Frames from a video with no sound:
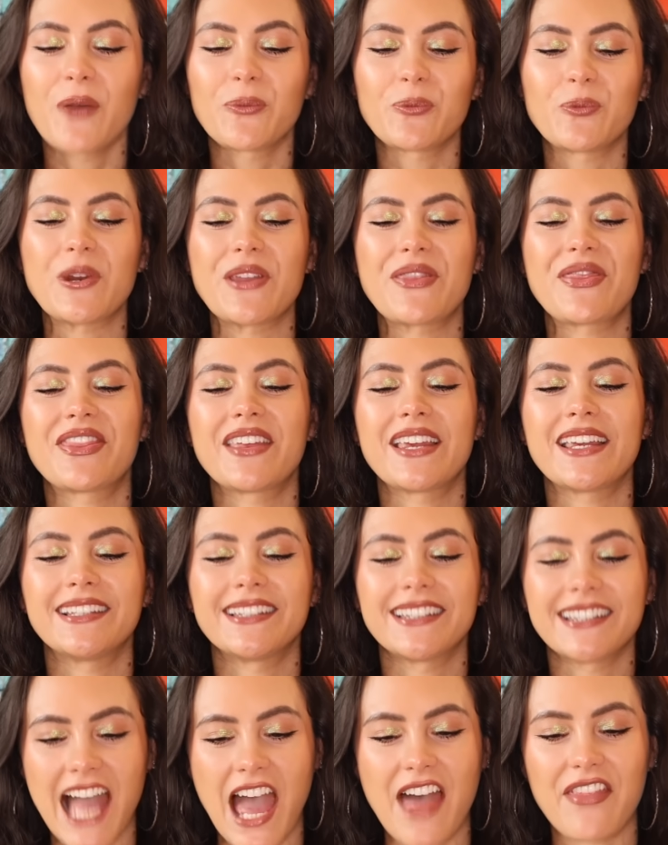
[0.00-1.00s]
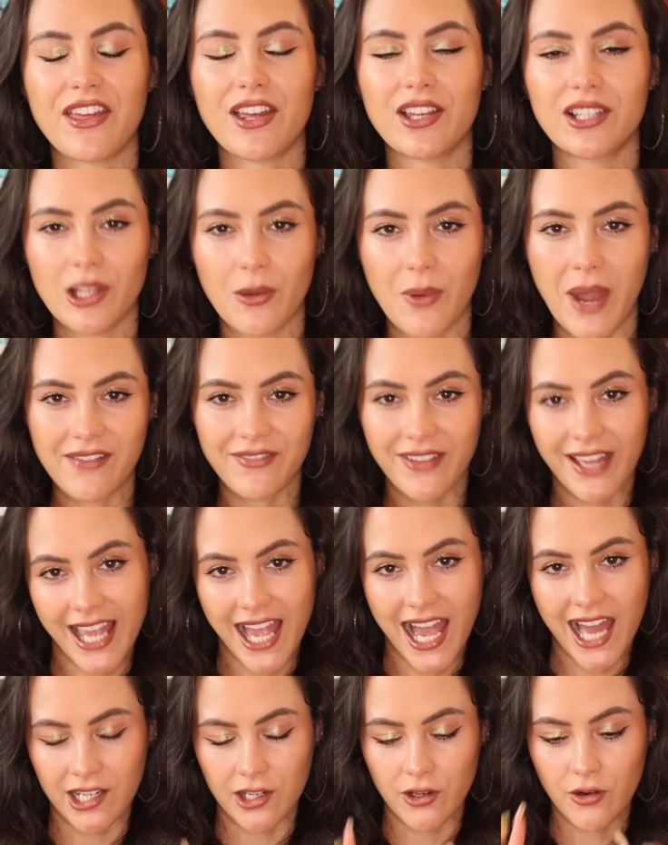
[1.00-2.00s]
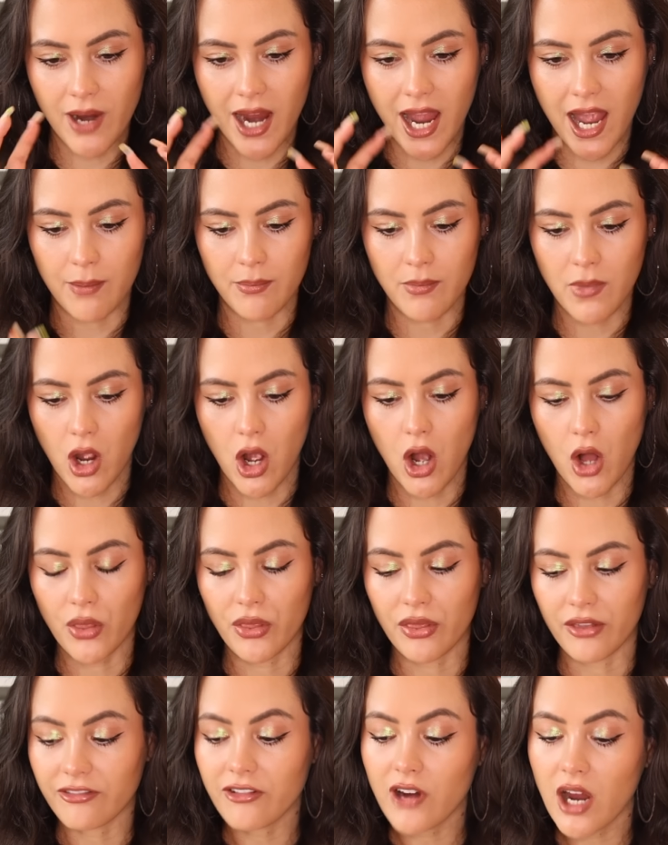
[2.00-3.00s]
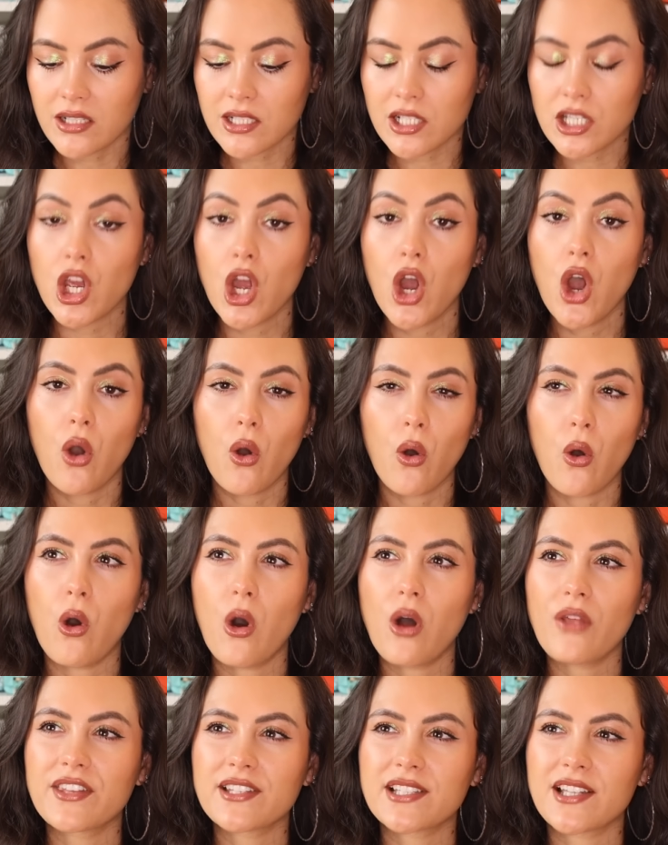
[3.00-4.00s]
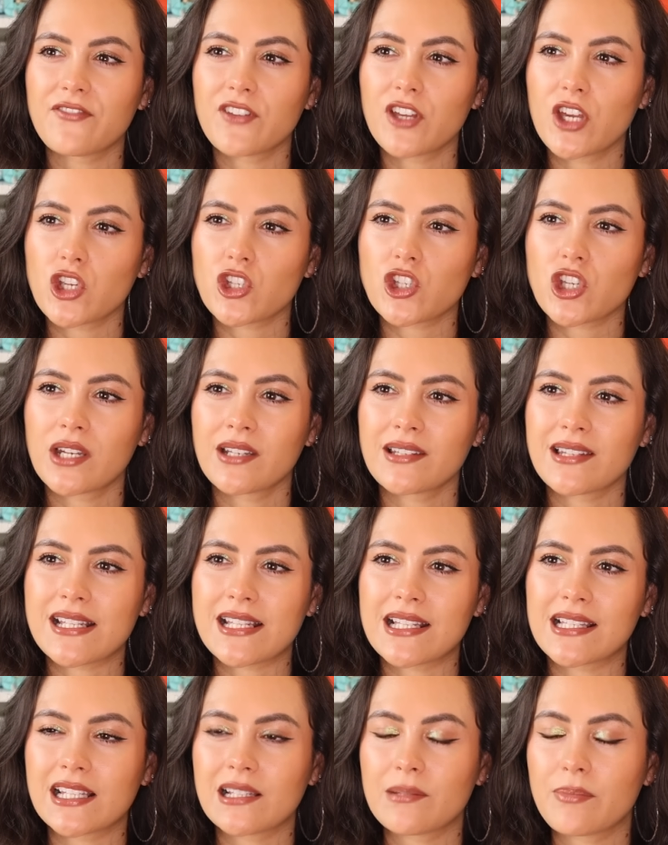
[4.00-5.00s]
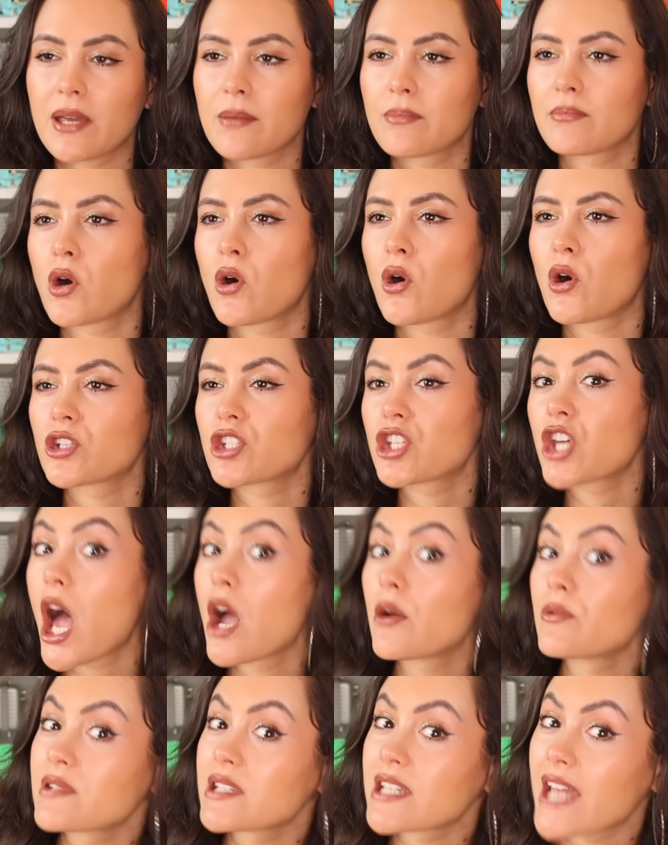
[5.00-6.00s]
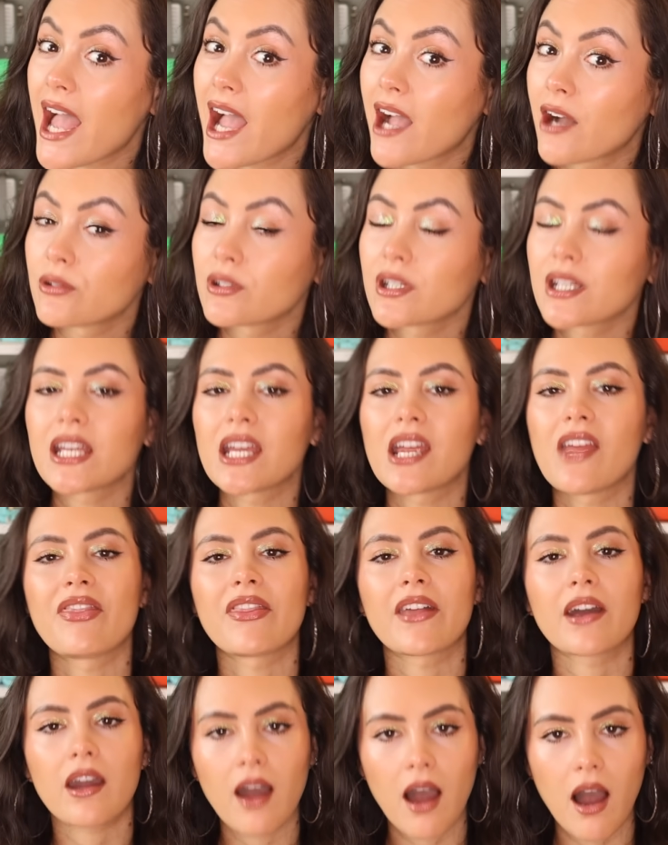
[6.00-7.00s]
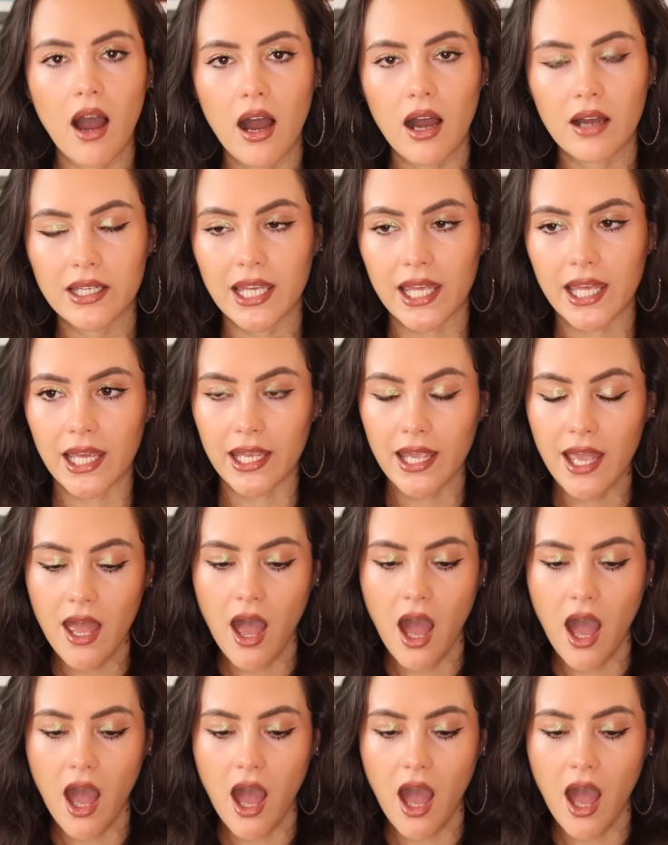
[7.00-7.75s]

With the leather Loewe anagram on the front, or there's a version that's a little bit more toned down in the khaki.